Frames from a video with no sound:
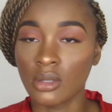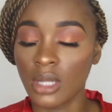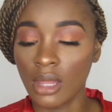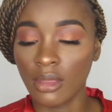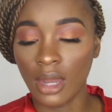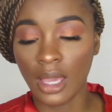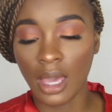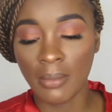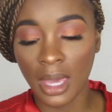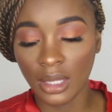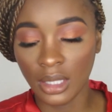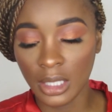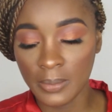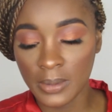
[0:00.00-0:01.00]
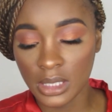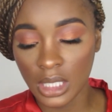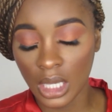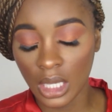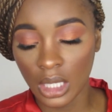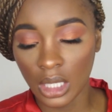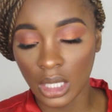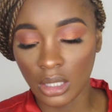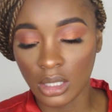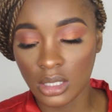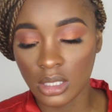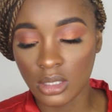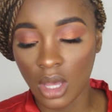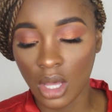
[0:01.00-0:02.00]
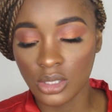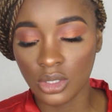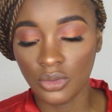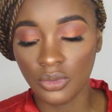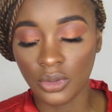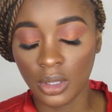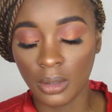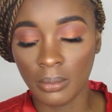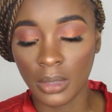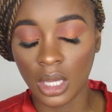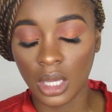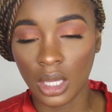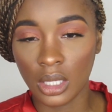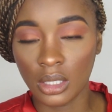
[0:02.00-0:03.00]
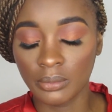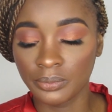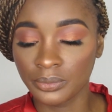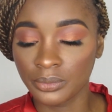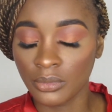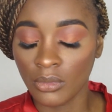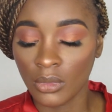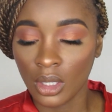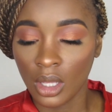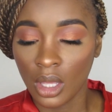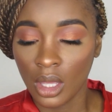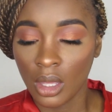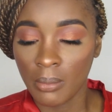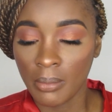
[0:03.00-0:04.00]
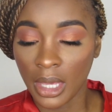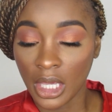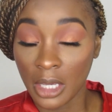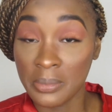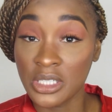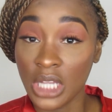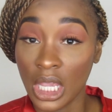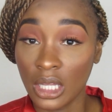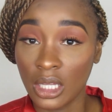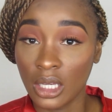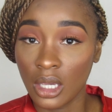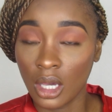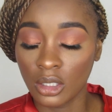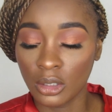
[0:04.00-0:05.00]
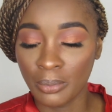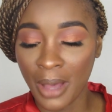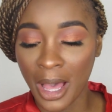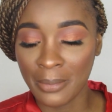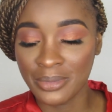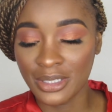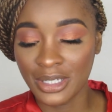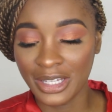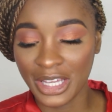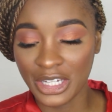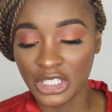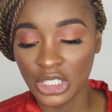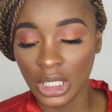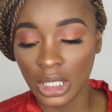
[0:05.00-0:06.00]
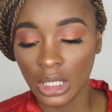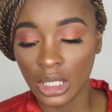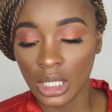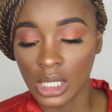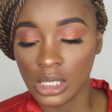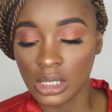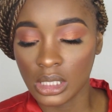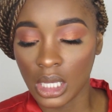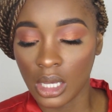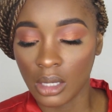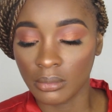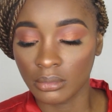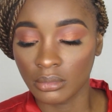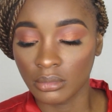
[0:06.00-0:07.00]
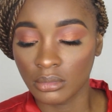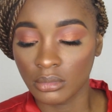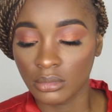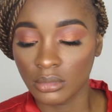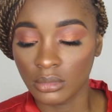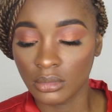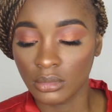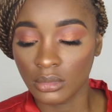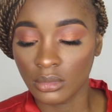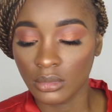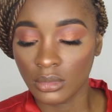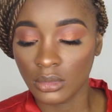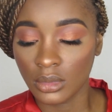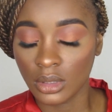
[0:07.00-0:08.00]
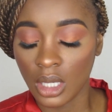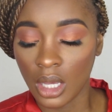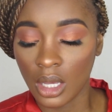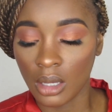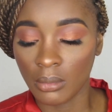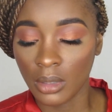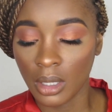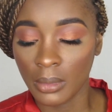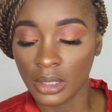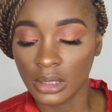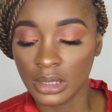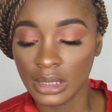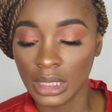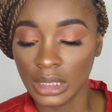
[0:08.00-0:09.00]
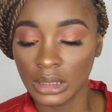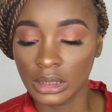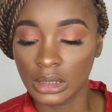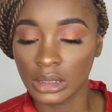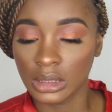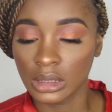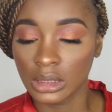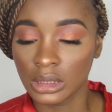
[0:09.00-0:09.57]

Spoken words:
now that I got my lipstick, this is also from MakeupShalya Colourpop's collection. It's Come On Sis.